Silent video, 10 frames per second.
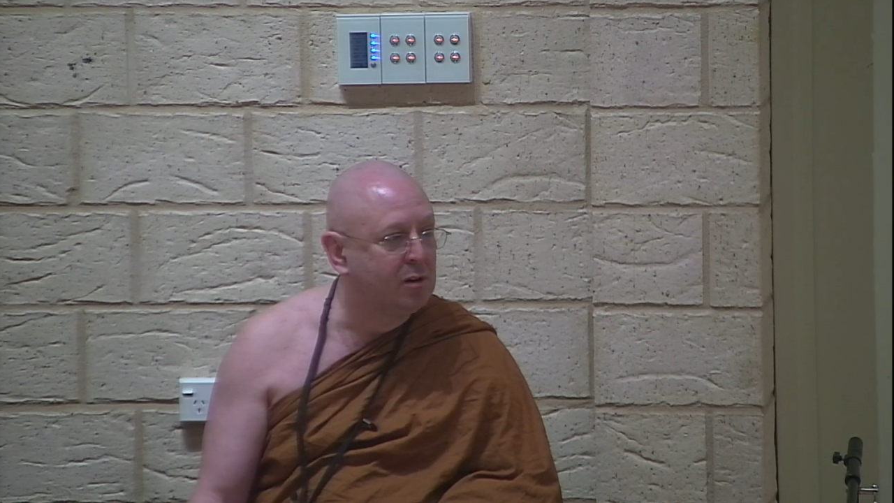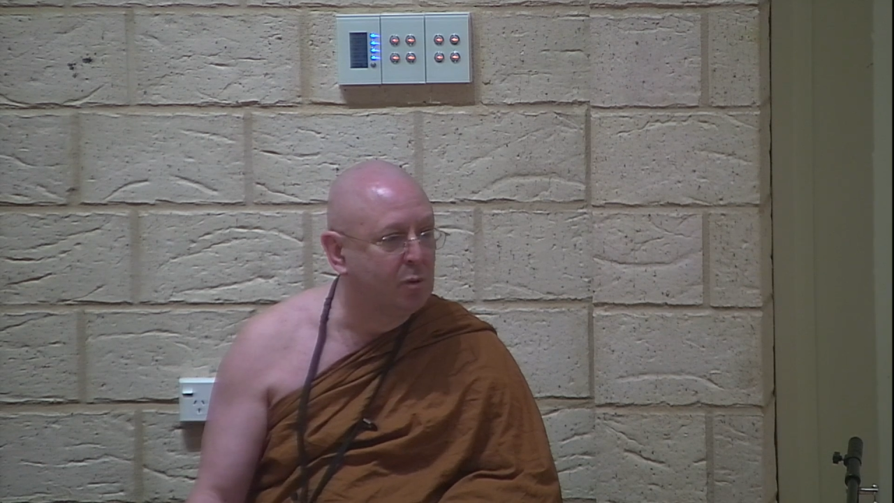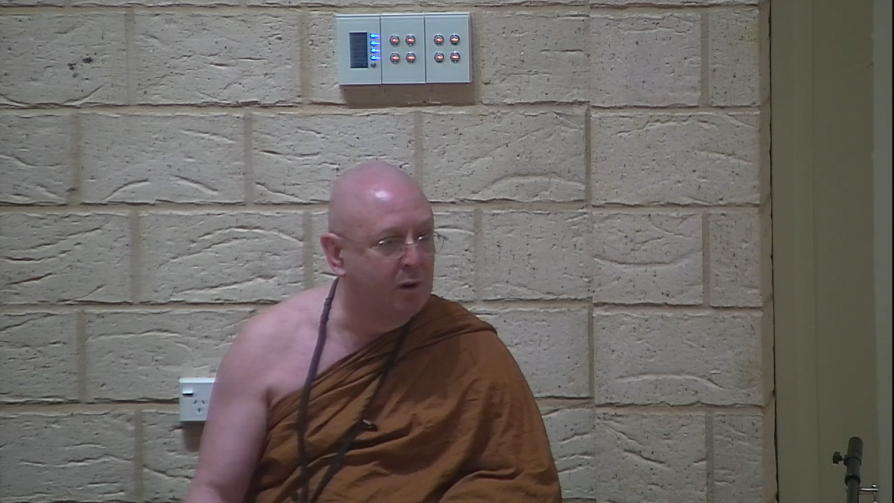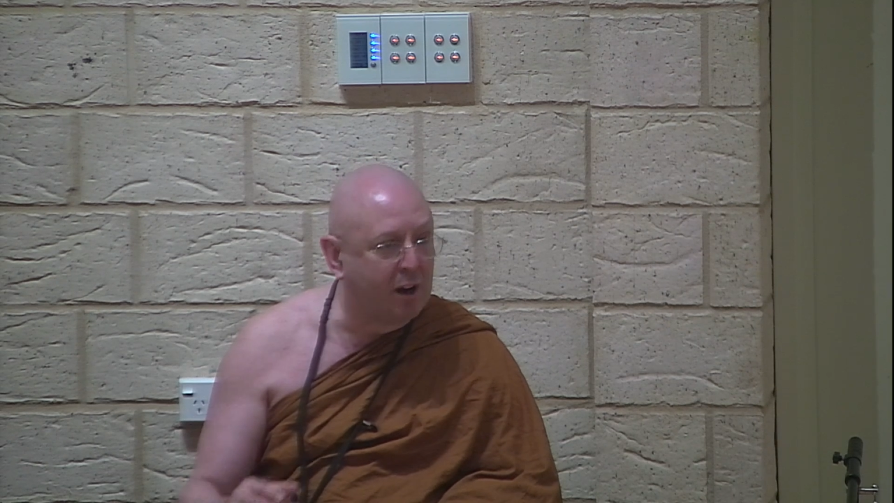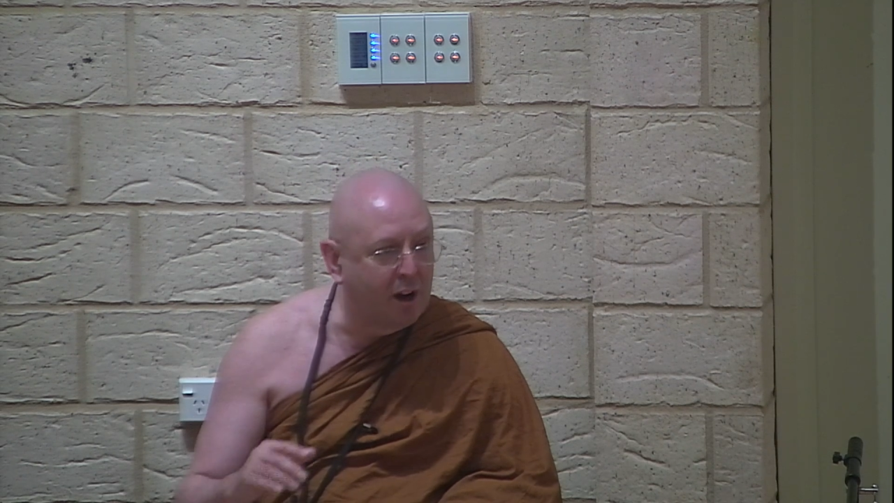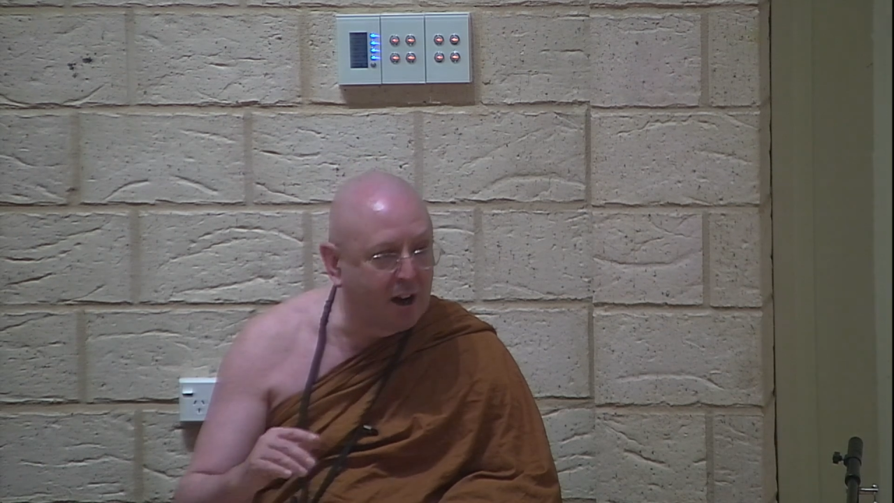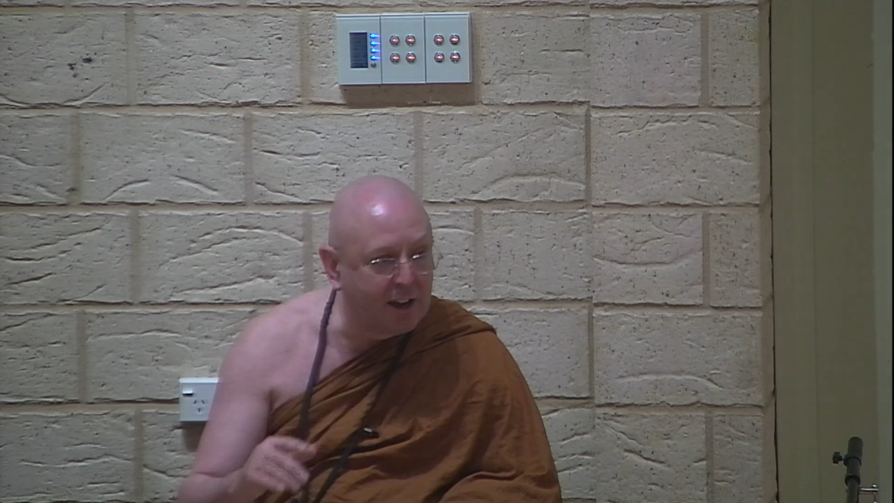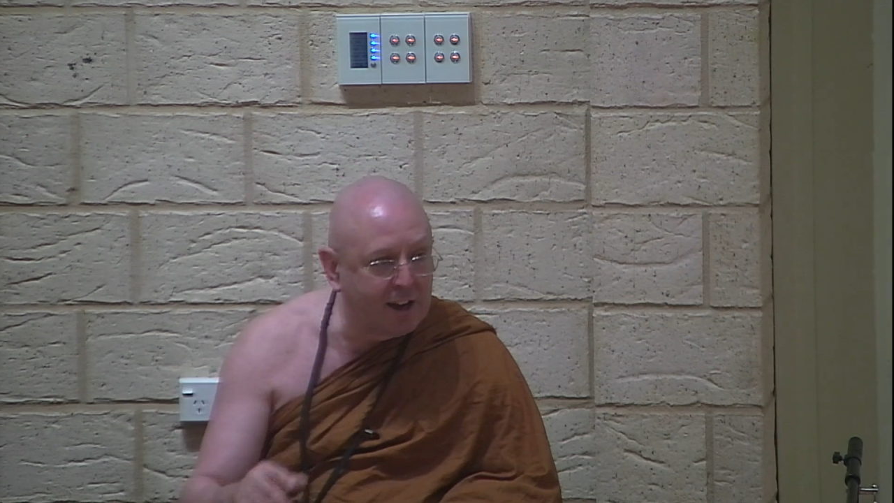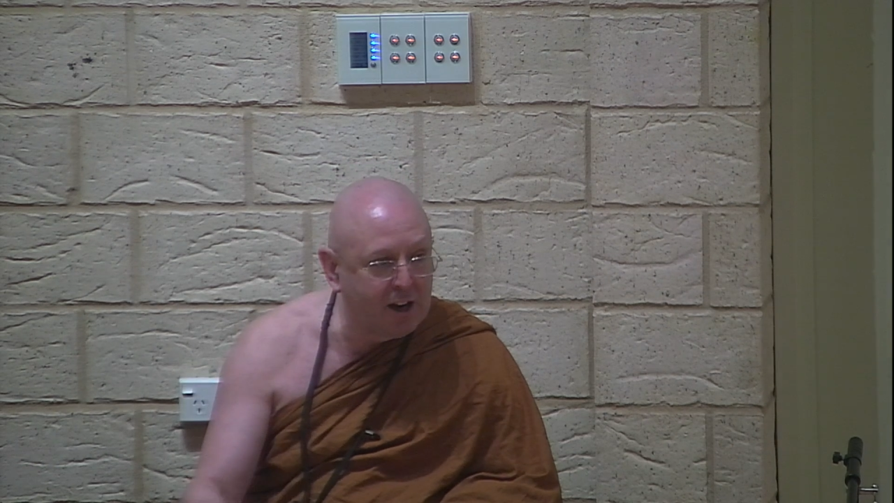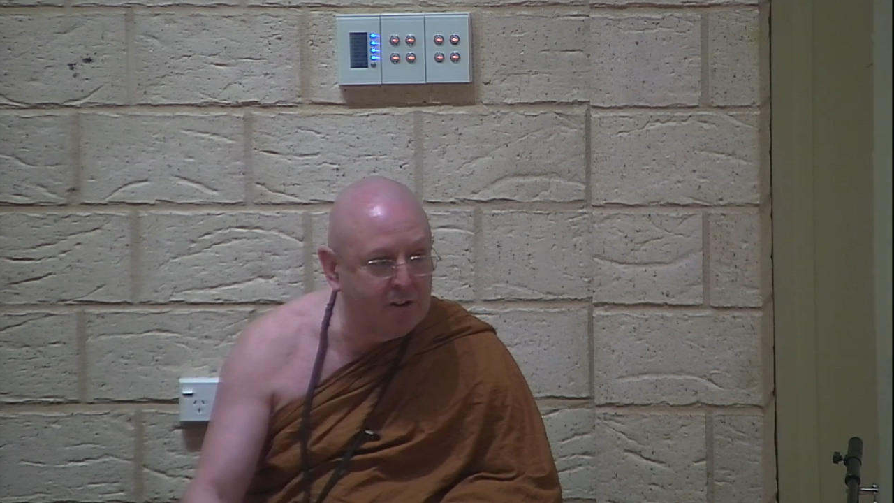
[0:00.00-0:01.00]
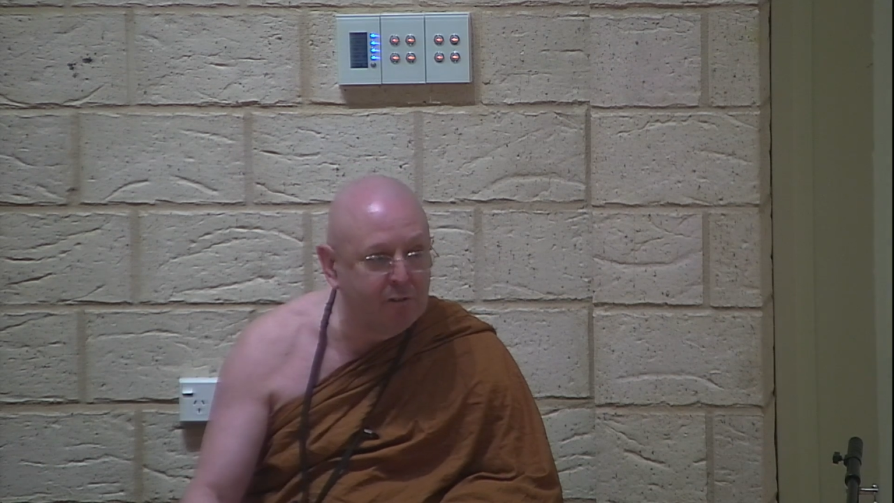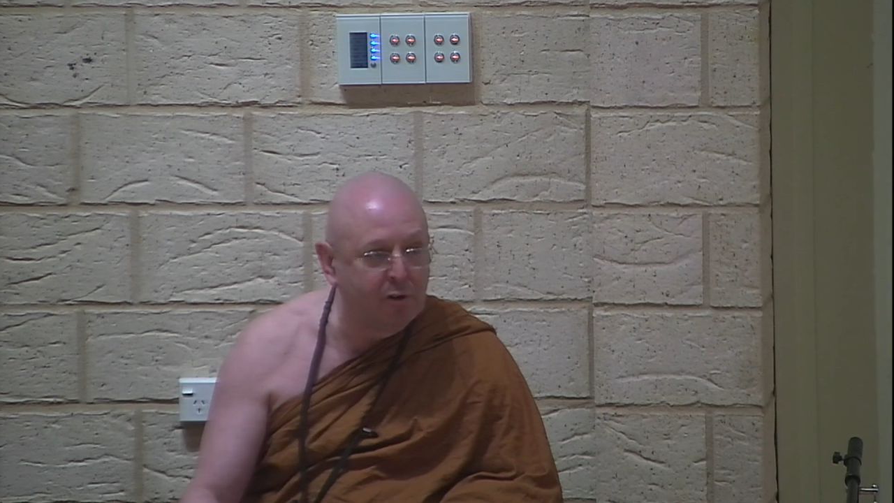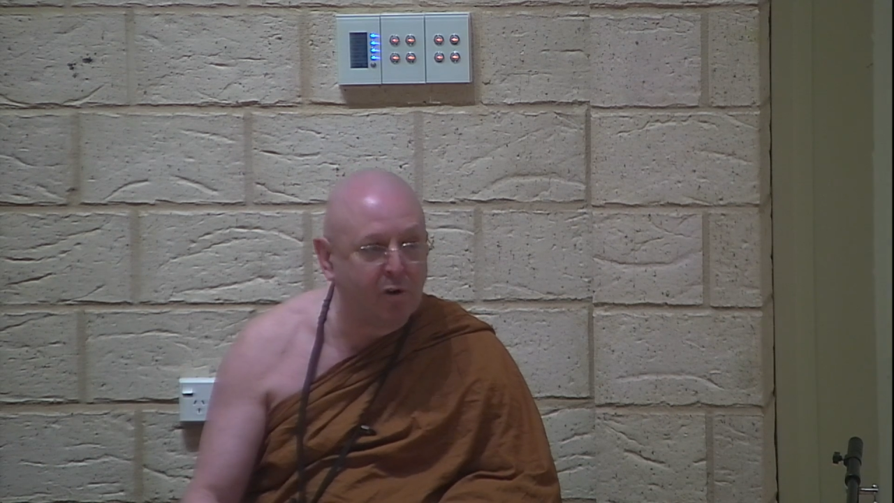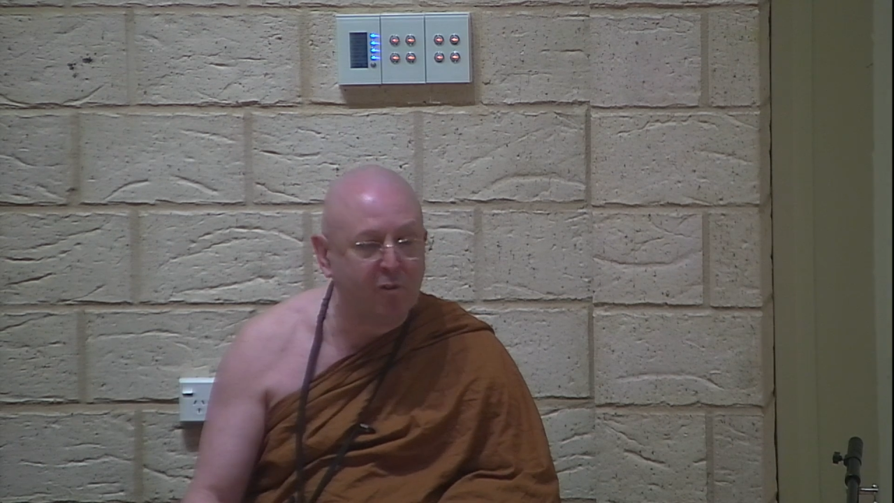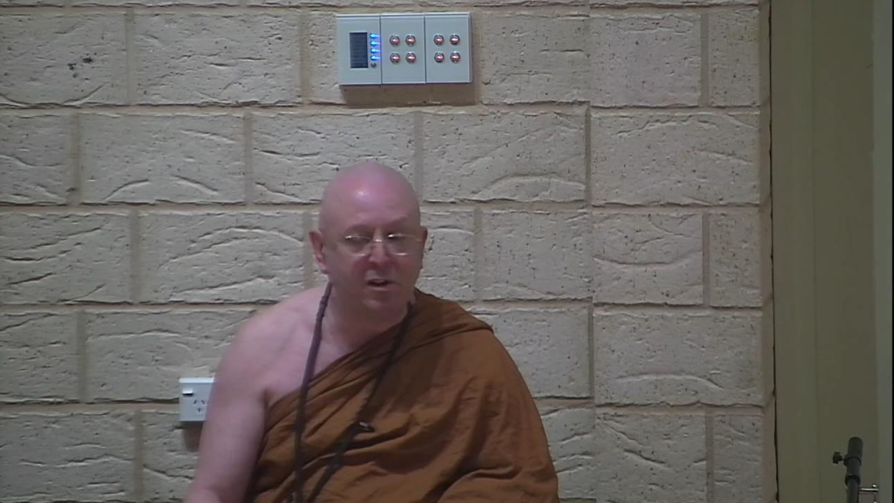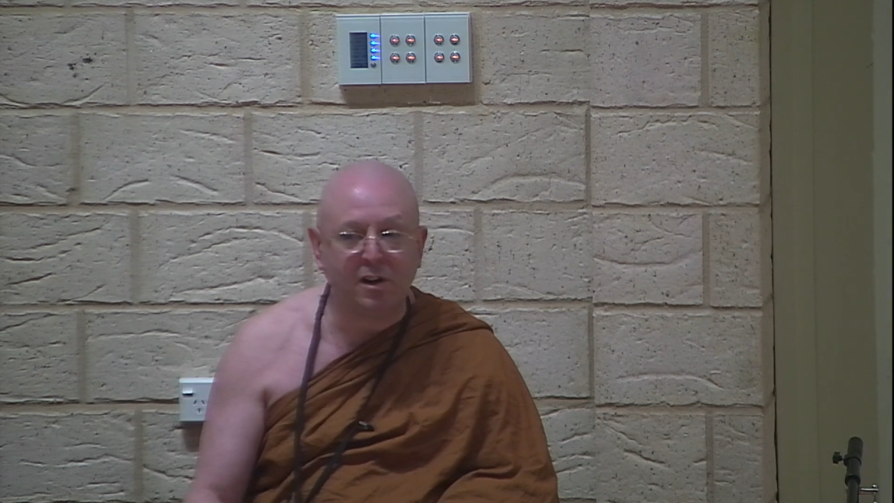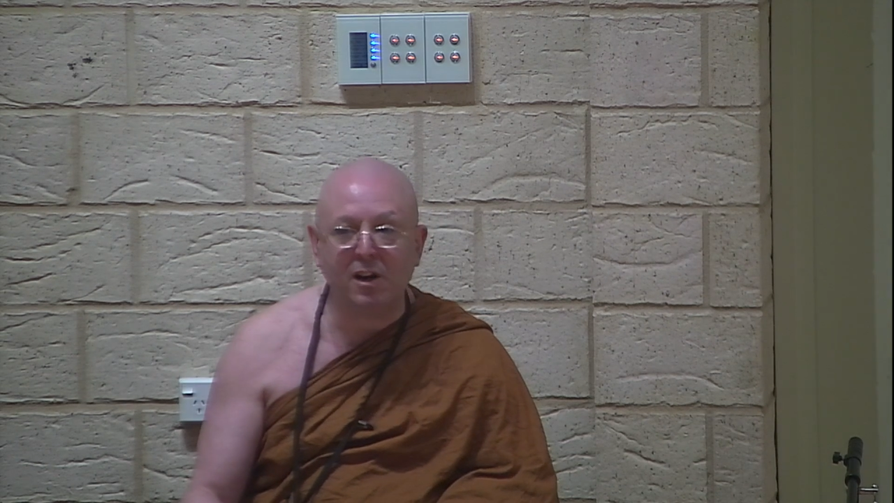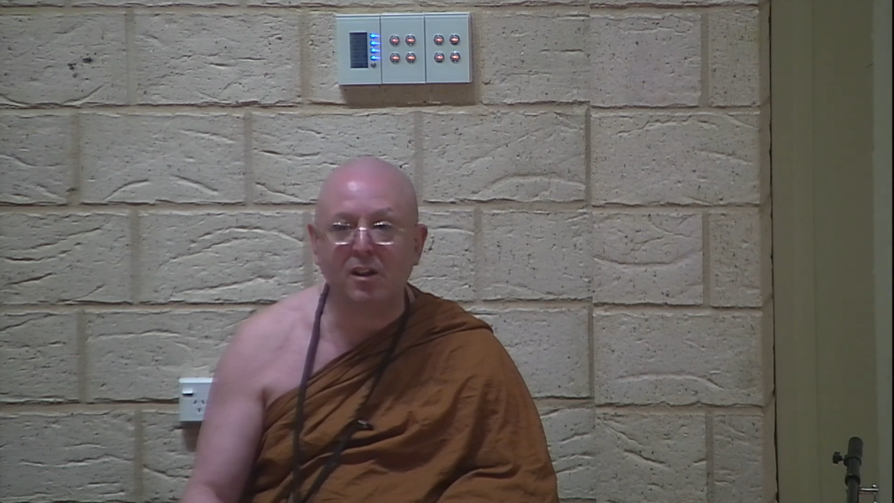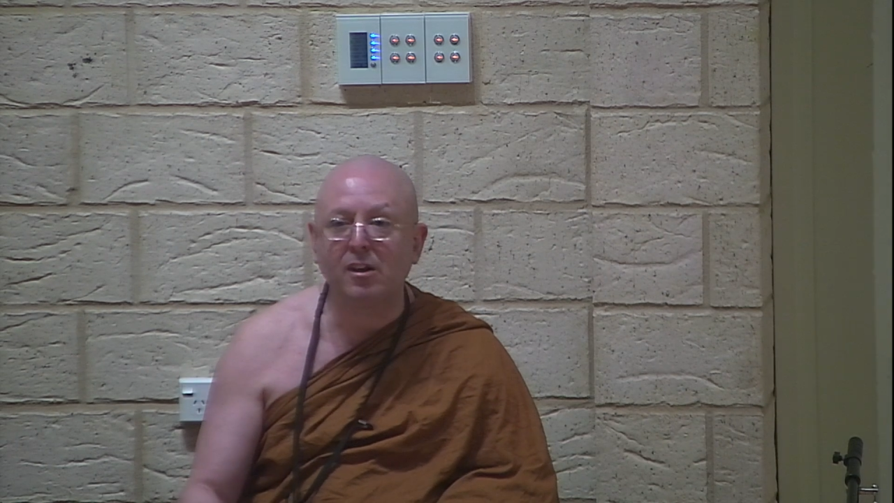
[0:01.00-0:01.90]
When I get involved in it,